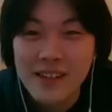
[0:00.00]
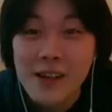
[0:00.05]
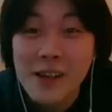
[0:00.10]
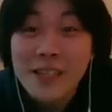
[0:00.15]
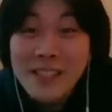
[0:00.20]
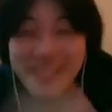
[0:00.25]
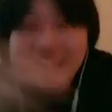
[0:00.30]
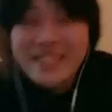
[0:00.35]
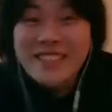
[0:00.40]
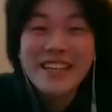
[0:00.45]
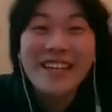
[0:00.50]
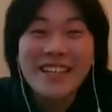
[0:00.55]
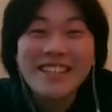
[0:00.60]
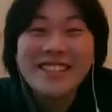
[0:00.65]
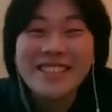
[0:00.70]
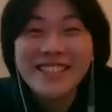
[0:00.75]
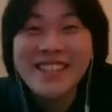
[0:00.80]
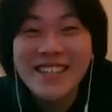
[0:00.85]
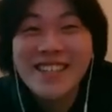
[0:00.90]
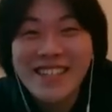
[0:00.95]

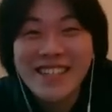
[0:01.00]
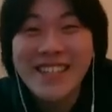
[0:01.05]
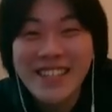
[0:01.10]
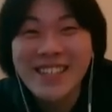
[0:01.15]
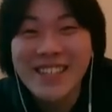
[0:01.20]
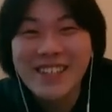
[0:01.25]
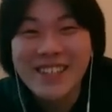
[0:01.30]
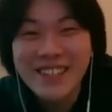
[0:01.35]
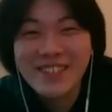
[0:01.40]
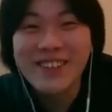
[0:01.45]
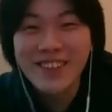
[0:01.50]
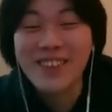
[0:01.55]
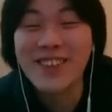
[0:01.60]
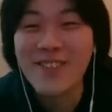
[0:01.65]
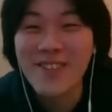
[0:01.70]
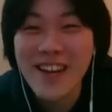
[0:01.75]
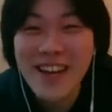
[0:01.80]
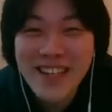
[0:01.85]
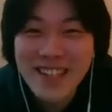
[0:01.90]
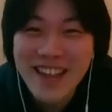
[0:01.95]
Caesar!
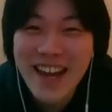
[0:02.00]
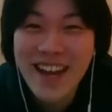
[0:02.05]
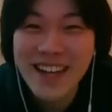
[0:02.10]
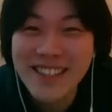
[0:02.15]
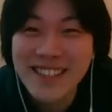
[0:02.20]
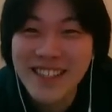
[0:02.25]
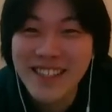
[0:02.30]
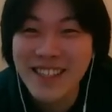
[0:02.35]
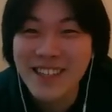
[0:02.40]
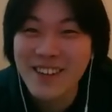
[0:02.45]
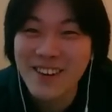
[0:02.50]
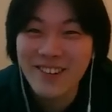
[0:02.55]
3 dexes in a